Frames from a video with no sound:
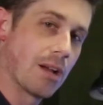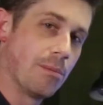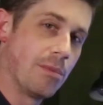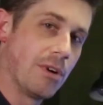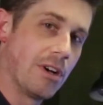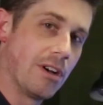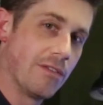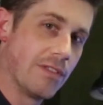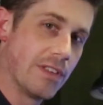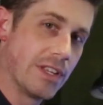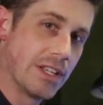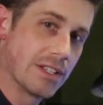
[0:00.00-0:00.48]

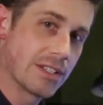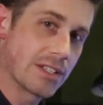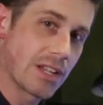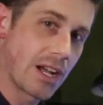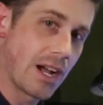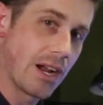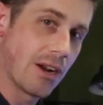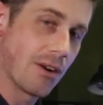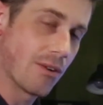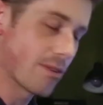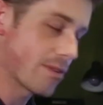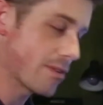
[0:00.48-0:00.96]
above the
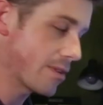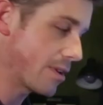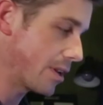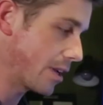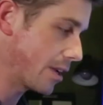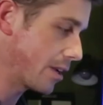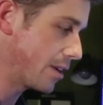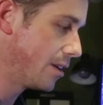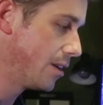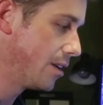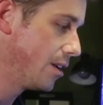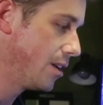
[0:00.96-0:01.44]
entire
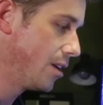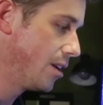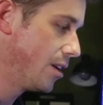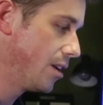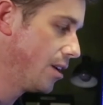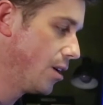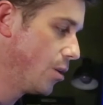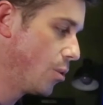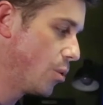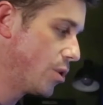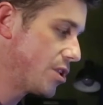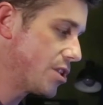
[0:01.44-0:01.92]
thing,
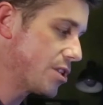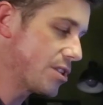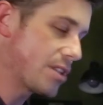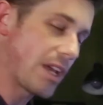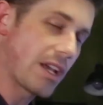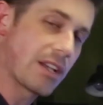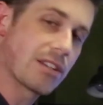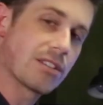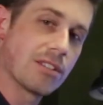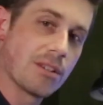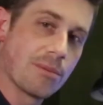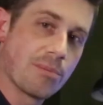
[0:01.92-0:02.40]
which is
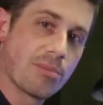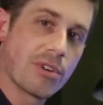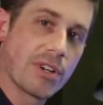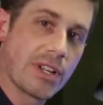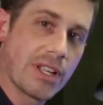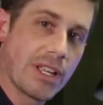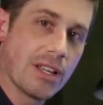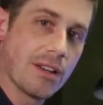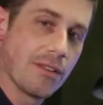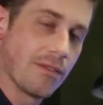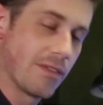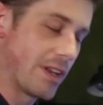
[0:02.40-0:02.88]
actually
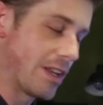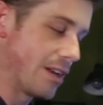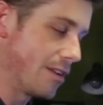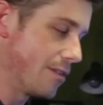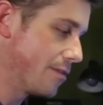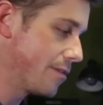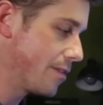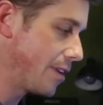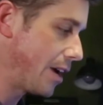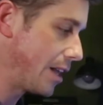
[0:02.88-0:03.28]
pretty innovative.